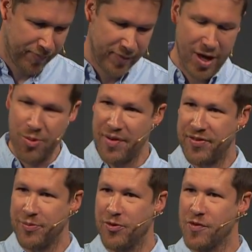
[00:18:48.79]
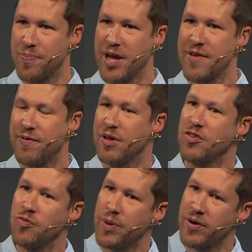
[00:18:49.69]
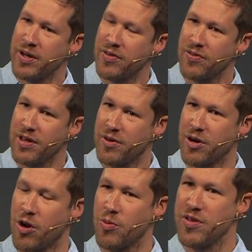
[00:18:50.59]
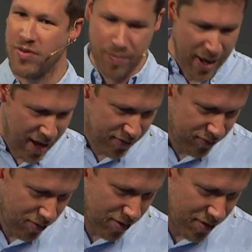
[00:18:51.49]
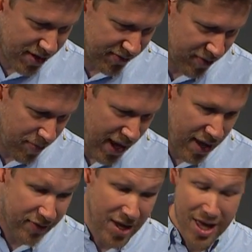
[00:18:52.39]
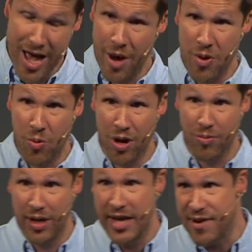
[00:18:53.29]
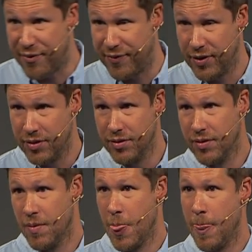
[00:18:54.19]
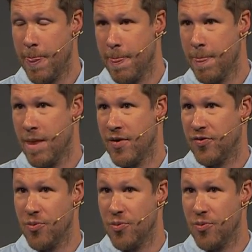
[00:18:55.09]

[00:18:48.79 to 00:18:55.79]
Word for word: That we have some sort of painful experience, either in our recent past or in our distant past, and we want relief. So